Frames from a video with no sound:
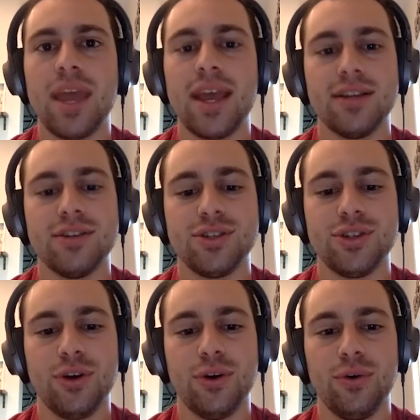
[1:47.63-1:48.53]
And
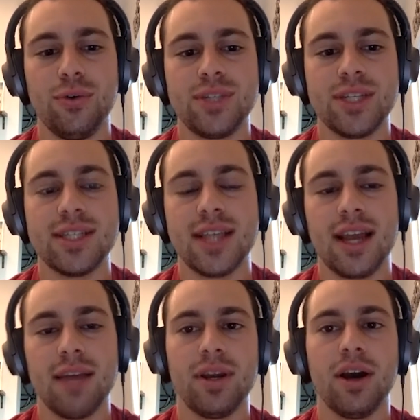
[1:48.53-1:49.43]
so since then
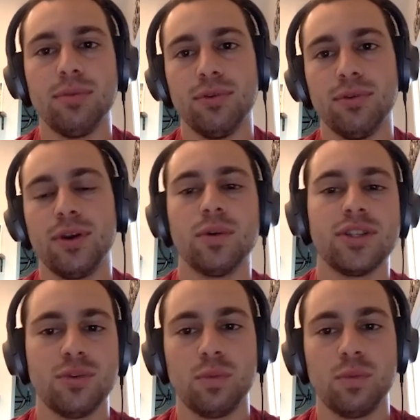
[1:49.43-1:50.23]
I've been uploading